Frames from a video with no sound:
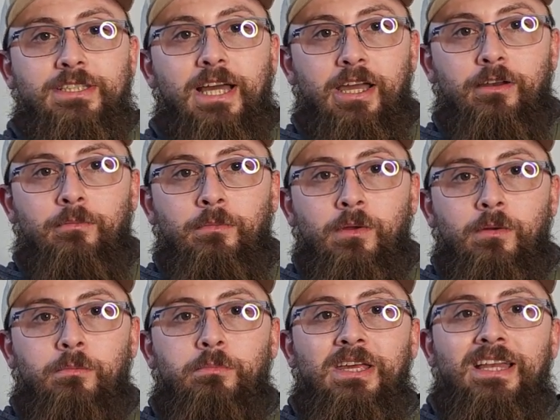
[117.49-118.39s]
item
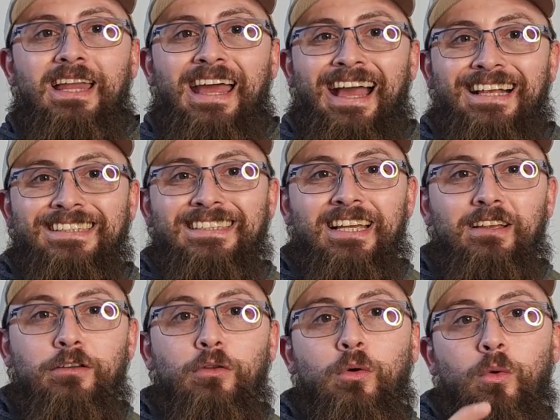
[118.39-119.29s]
be an
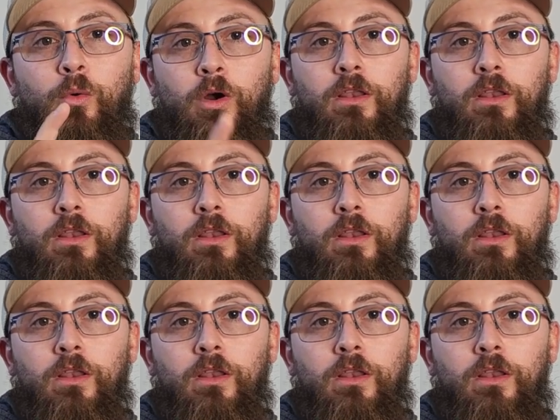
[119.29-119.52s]
asset or a